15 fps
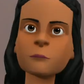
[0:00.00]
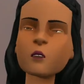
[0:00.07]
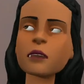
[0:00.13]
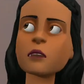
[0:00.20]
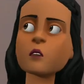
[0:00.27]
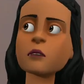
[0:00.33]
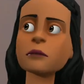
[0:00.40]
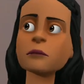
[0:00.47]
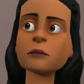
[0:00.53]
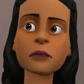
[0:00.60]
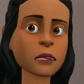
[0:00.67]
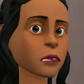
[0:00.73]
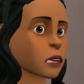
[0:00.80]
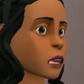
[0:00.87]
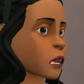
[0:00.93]
Whoa,
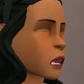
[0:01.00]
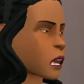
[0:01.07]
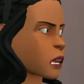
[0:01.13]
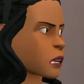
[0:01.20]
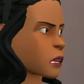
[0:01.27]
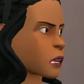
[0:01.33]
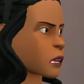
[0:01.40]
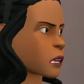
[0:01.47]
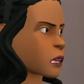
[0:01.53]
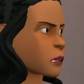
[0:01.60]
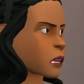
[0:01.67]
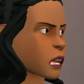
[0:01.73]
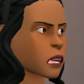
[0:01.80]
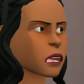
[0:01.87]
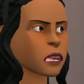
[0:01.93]
I think that I
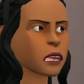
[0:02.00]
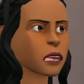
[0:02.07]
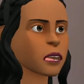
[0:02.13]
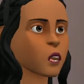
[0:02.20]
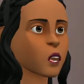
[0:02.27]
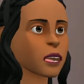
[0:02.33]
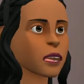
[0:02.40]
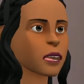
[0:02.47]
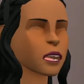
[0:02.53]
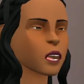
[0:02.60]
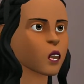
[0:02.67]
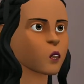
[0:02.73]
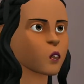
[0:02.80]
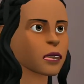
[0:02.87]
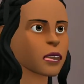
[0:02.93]
accidentally went
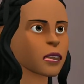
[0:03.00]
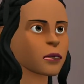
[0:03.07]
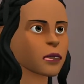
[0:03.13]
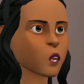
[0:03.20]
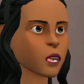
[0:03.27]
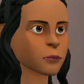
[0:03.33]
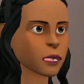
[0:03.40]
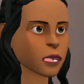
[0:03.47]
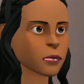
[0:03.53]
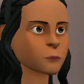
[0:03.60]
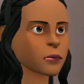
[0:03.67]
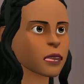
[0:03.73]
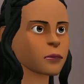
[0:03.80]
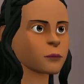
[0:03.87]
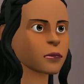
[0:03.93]
downstairs to the
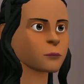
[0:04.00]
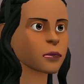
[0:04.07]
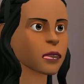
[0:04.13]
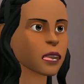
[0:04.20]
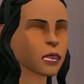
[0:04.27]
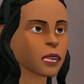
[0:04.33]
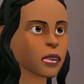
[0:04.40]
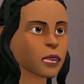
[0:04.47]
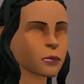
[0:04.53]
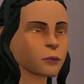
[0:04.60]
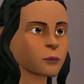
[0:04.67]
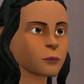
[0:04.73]
basement by mistake.